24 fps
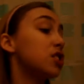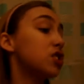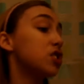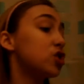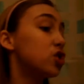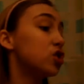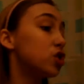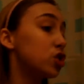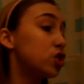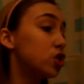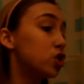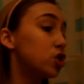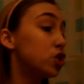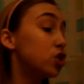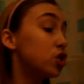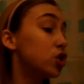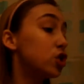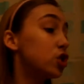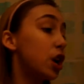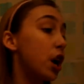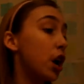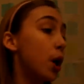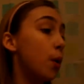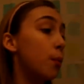it's
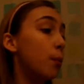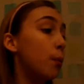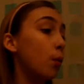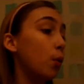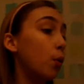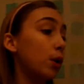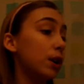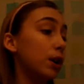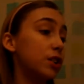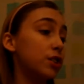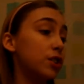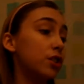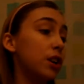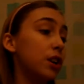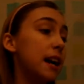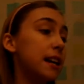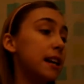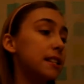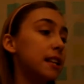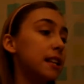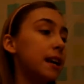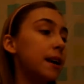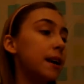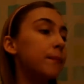so
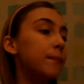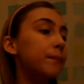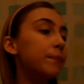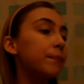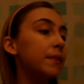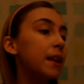moisturizing.